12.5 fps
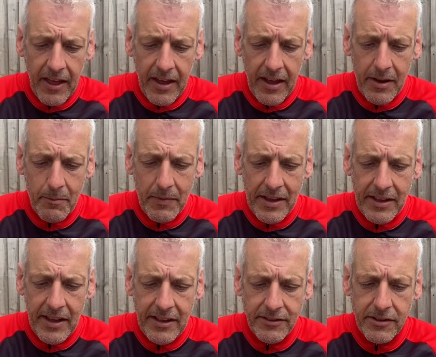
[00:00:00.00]

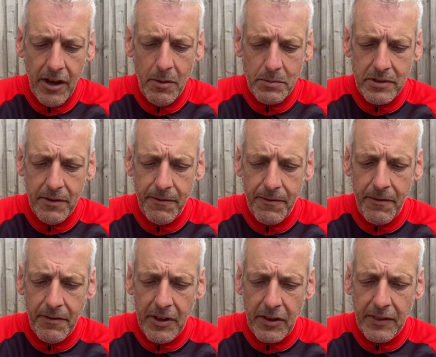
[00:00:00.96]
In terms of
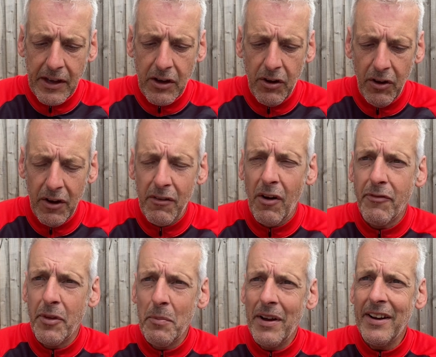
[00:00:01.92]
the colour of
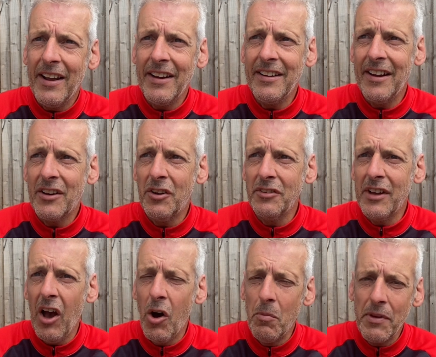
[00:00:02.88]
them, I couldn't
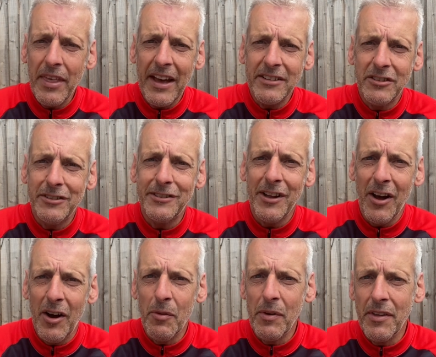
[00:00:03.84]
get on with that to
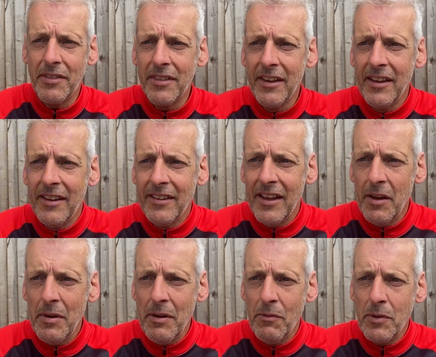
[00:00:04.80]
start with.
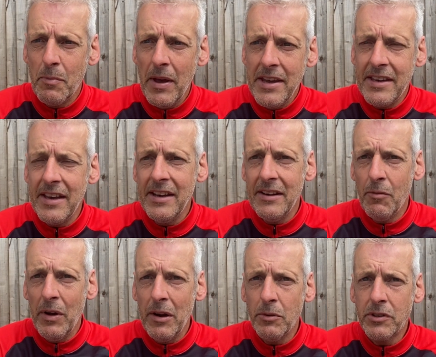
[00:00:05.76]
It was making,
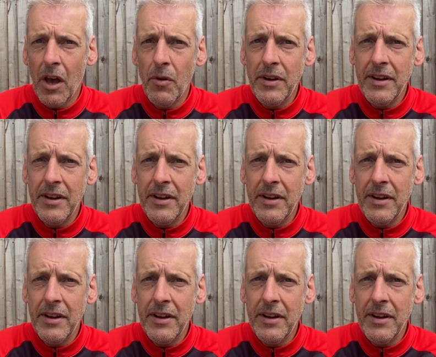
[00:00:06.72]
when I was going